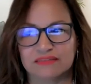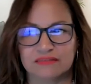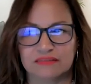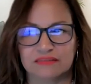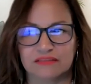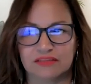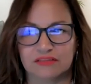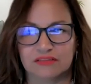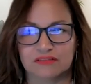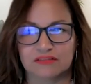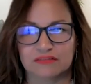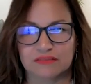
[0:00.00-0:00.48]
you
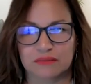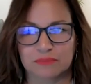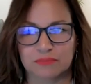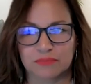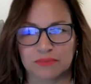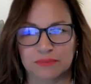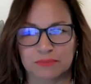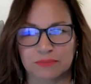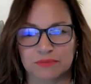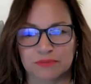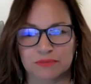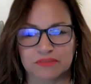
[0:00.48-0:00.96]
know, some
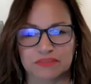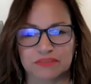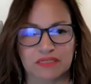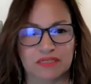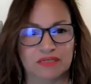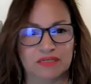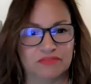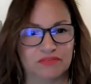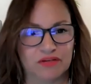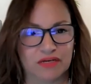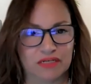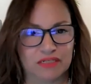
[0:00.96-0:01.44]
people
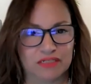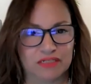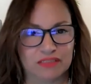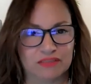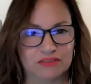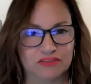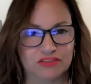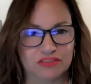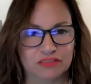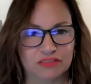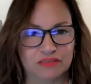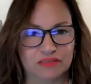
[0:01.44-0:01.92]
take
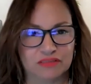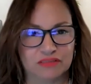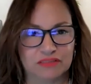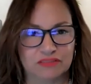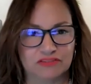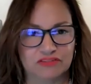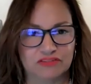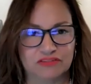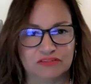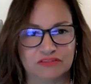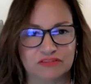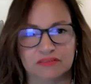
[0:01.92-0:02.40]
advantage and they
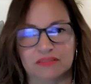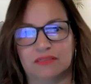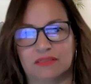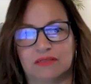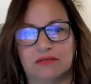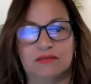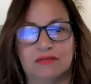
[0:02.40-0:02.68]
just like,